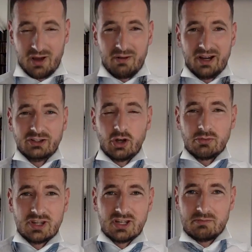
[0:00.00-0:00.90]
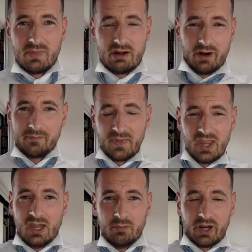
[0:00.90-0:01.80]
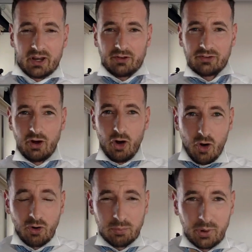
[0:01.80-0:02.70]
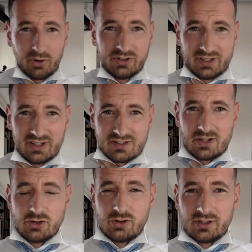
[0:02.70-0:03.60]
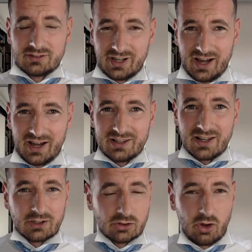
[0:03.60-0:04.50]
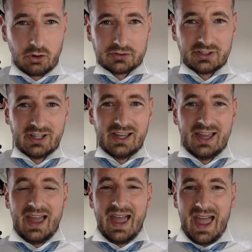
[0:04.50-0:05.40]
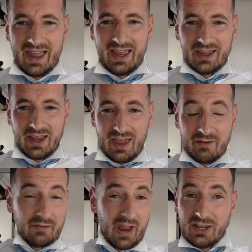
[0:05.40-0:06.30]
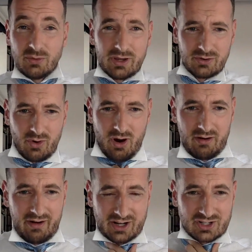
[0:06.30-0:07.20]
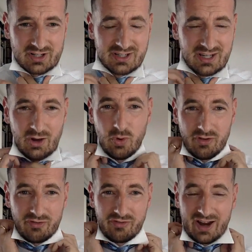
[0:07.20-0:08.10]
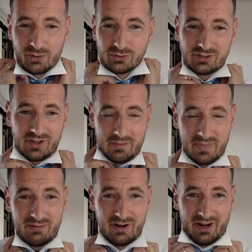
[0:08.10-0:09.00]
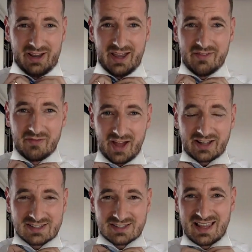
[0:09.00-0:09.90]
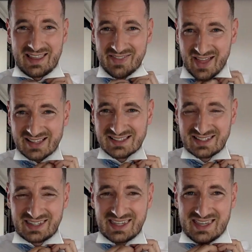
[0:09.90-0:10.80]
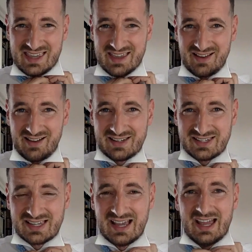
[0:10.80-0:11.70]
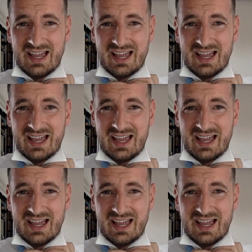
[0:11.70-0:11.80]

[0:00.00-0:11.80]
now I don't need a mirror, because the whole point is that you can tie that knot anywhere you are, actually, without a mirror. And that's the key here, guys.